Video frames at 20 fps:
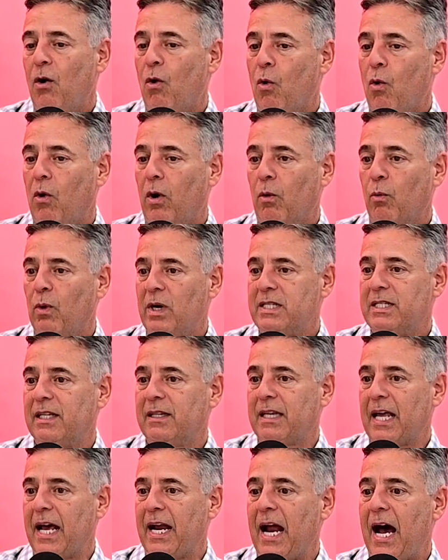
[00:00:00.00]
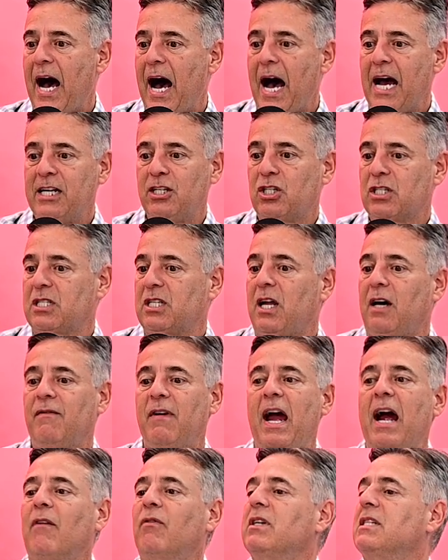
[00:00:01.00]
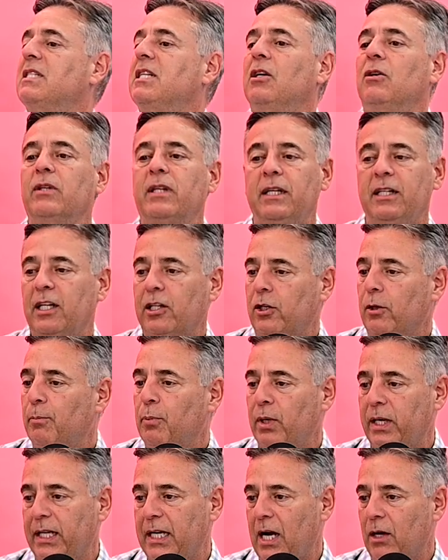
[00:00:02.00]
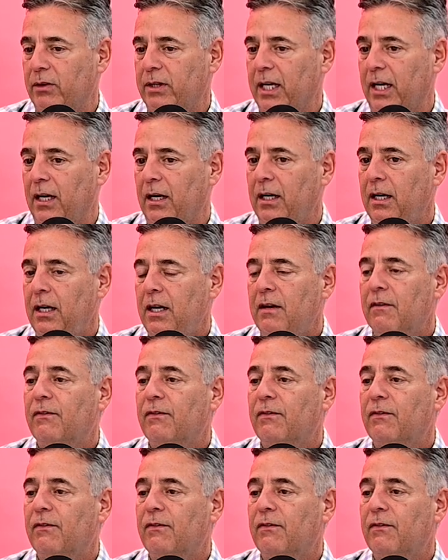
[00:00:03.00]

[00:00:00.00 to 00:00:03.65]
Or was it that I just love every single thing that they're putting out there?